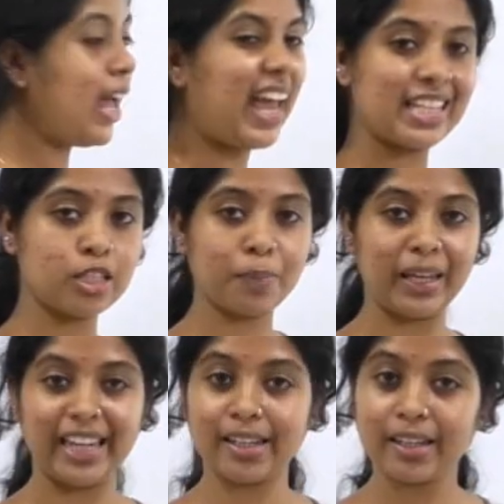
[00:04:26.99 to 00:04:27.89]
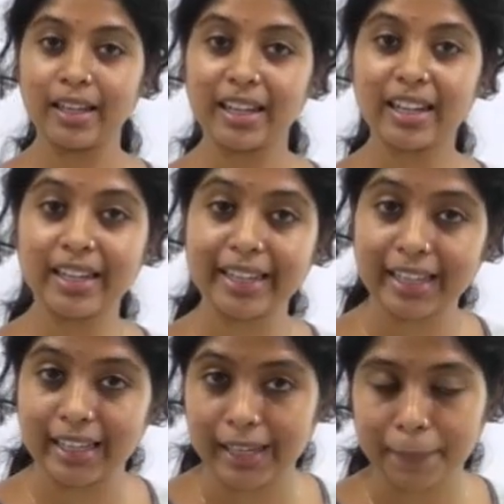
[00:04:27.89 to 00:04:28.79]
Explain
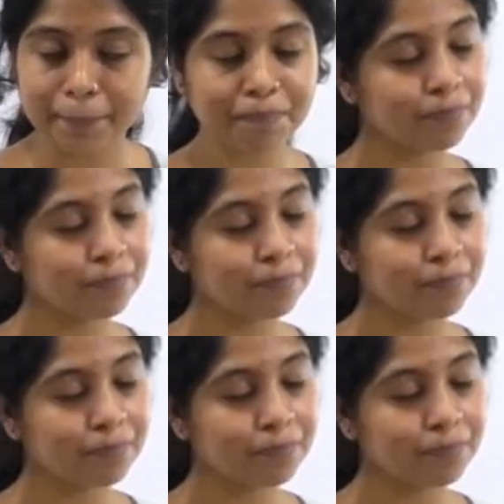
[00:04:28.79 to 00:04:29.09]
critically.